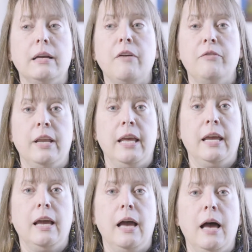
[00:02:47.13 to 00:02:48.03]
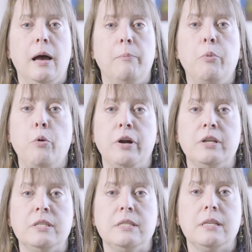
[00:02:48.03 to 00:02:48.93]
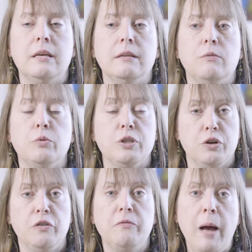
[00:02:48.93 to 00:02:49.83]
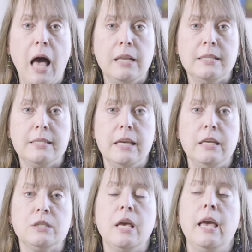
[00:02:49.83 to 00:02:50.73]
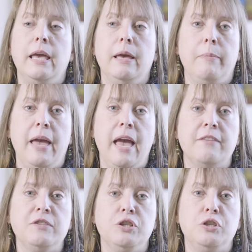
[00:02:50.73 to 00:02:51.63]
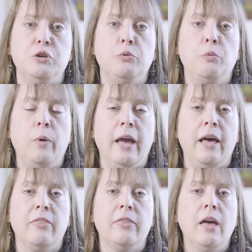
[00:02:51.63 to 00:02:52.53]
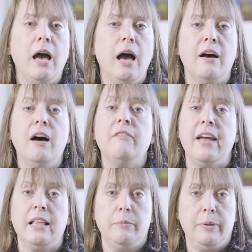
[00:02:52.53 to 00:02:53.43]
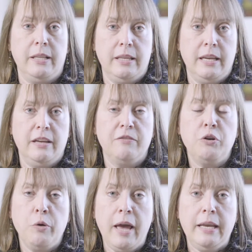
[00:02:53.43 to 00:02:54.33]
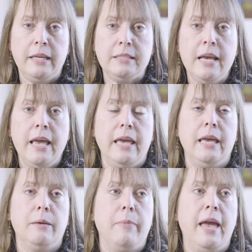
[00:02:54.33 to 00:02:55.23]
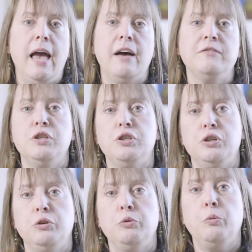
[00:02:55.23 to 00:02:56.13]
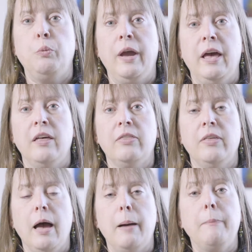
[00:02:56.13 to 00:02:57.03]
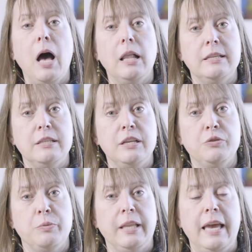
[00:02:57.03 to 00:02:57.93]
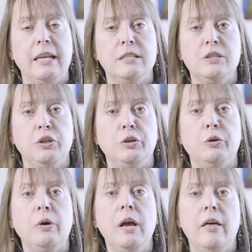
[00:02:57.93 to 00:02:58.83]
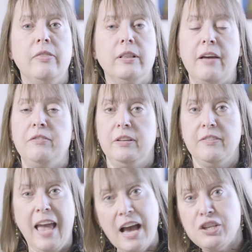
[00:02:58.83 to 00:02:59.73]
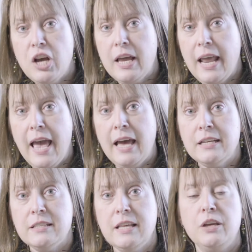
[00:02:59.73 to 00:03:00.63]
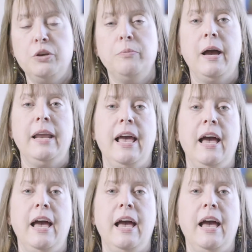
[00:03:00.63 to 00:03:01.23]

governing boards' reserve policies. It may have to do with availability of credit. It may have to do with policies related to the level of cash on hand that you might